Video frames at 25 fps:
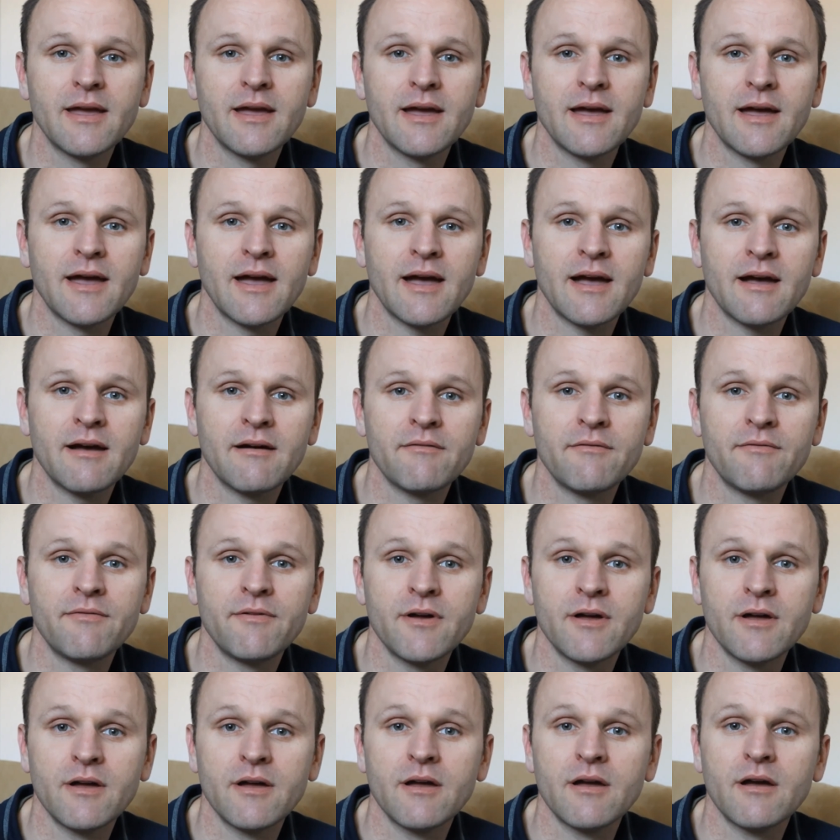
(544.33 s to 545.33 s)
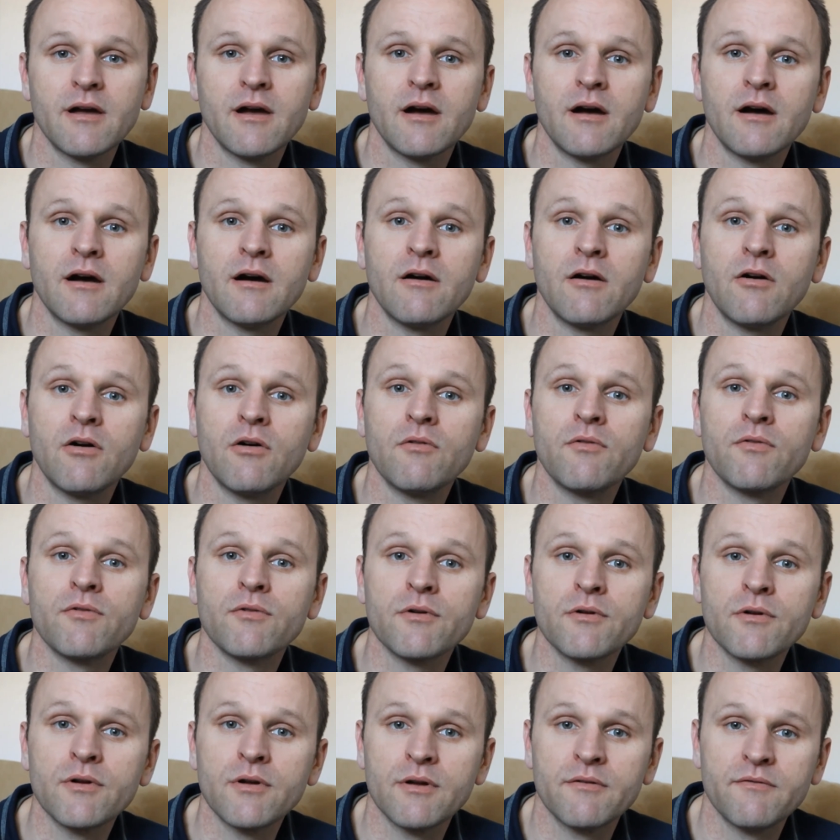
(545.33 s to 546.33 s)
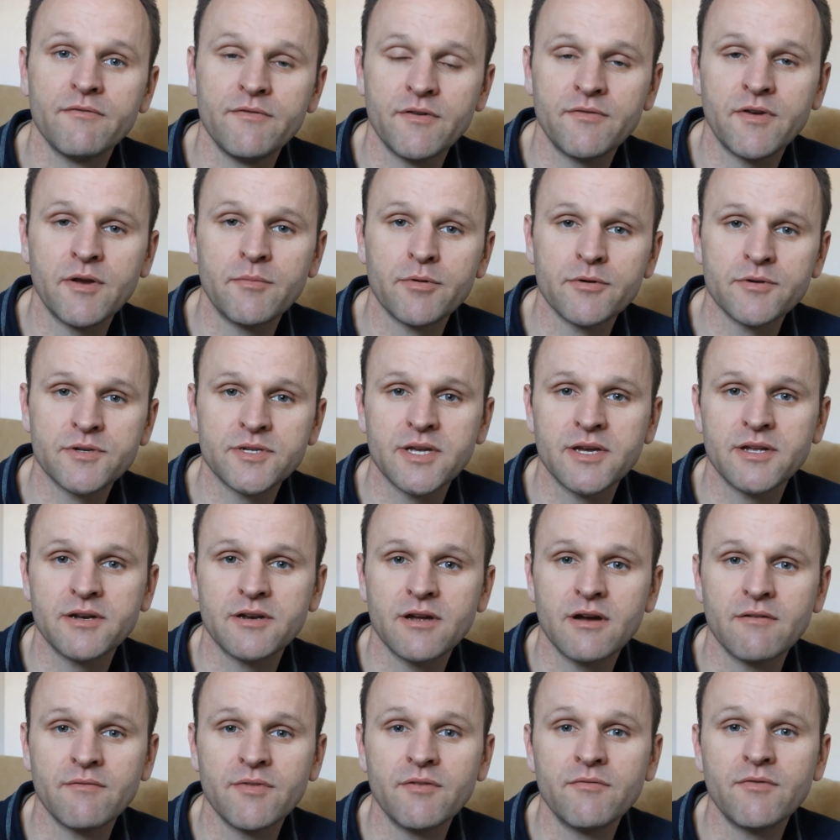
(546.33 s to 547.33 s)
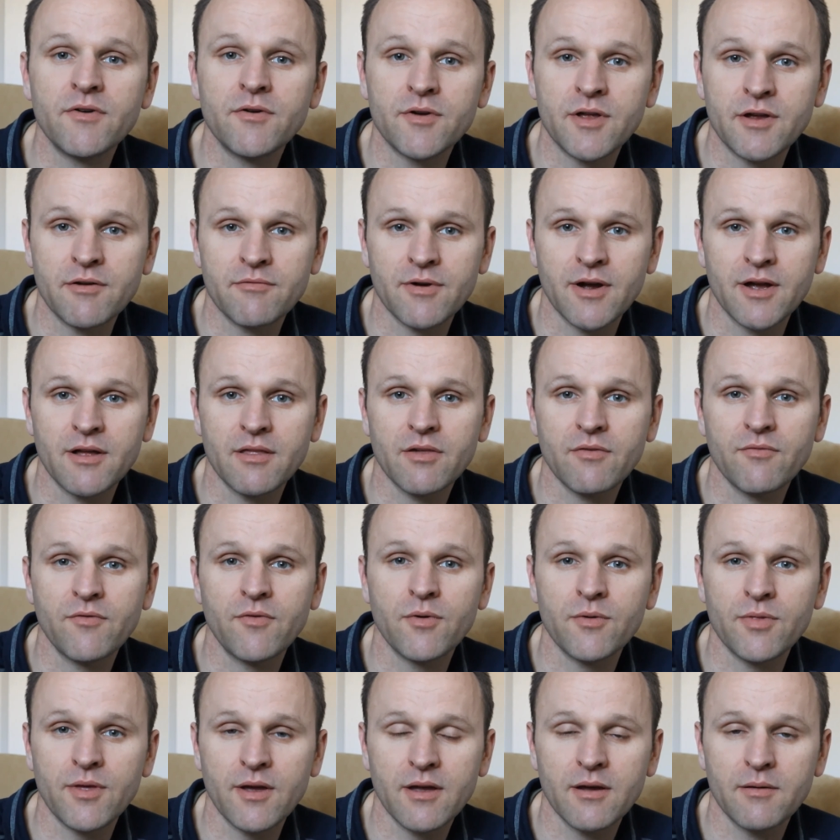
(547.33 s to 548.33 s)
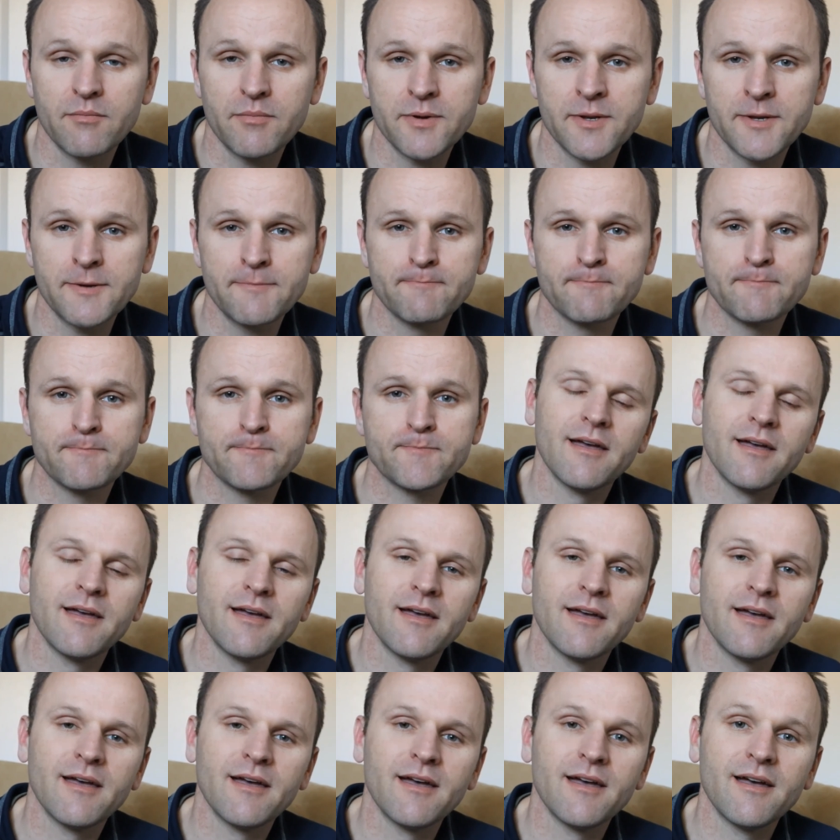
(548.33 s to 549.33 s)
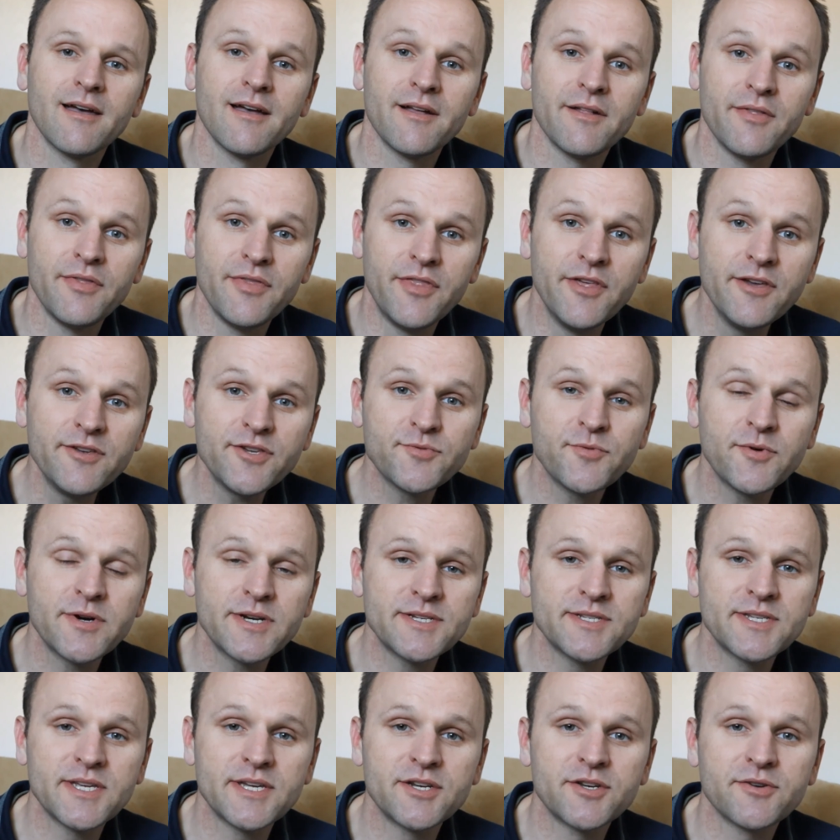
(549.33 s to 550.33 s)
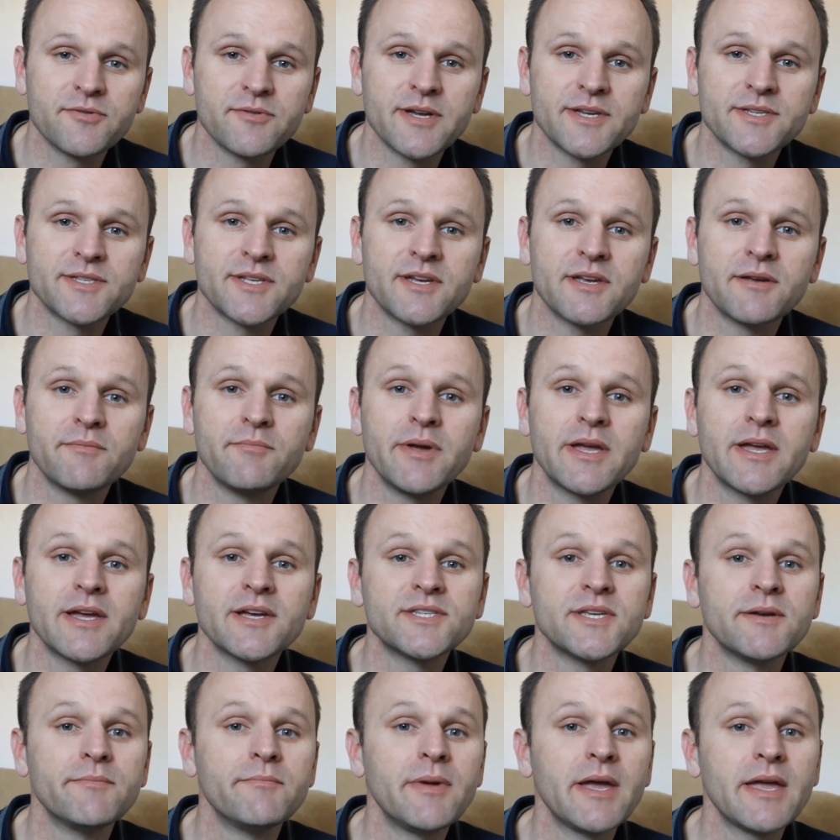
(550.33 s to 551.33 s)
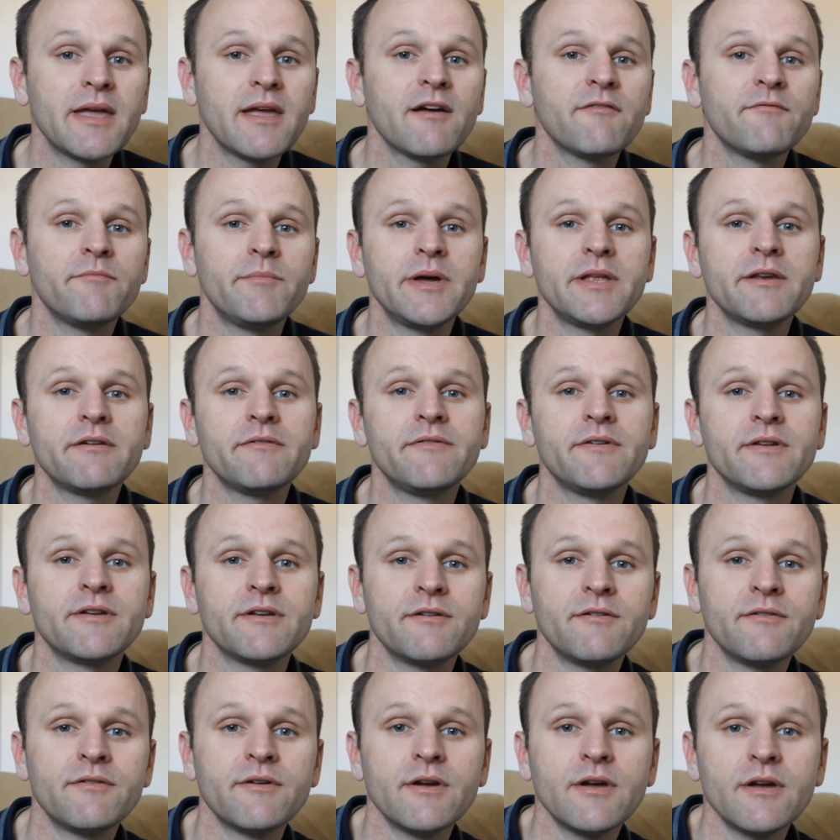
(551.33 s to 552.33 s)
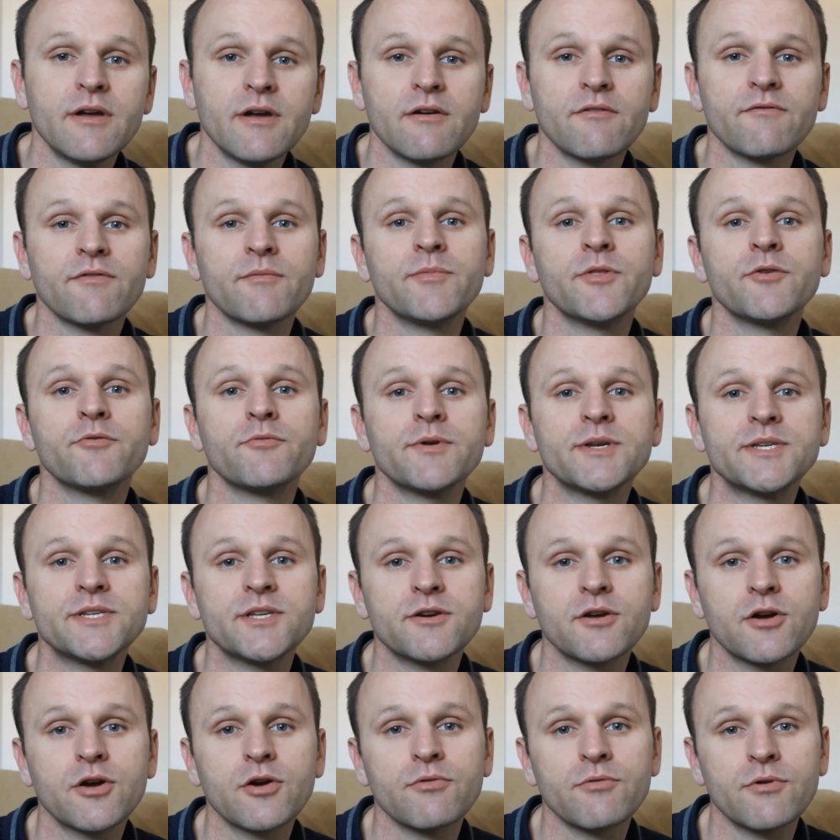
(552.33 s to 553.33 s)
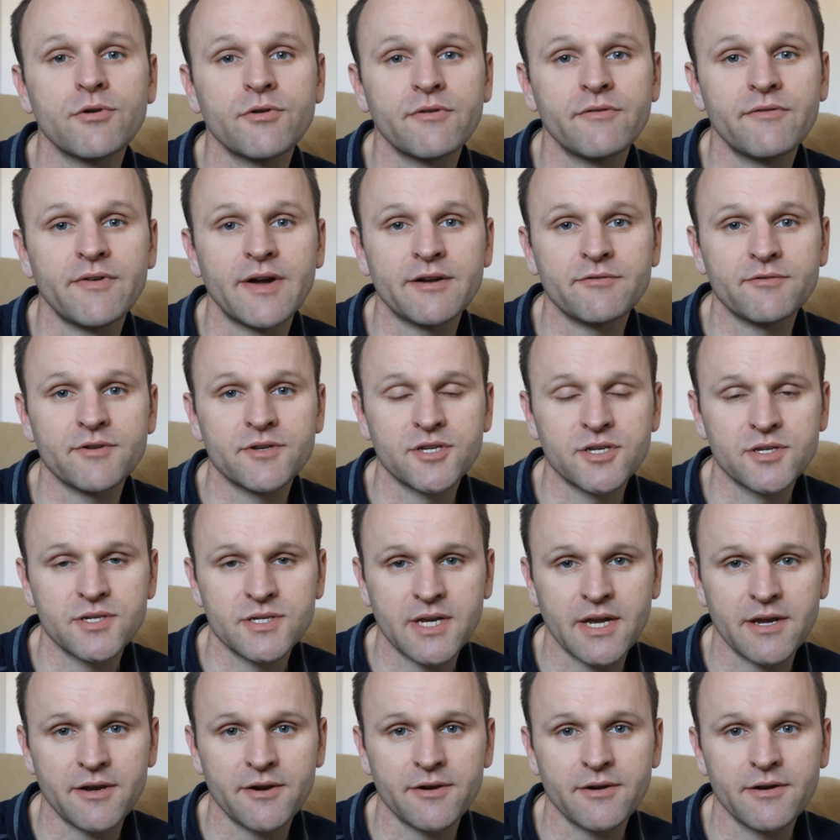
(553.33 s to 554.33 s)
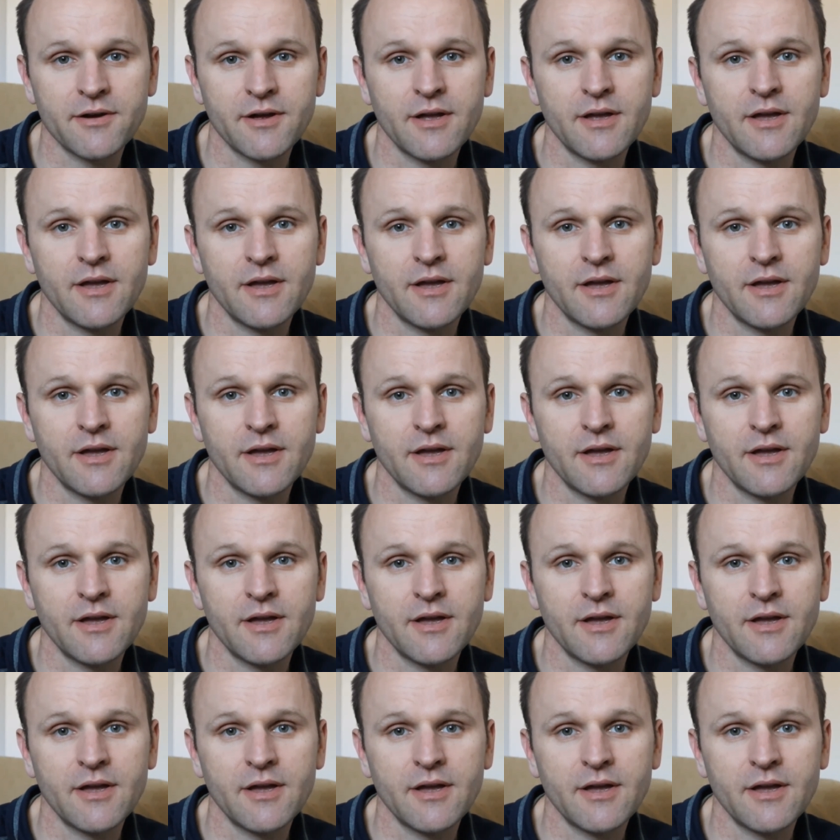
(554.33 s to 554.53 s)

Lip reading: have over 50% of the voting rights for the company. This one is interesting because it may have benefited from the recent coronavirus scare.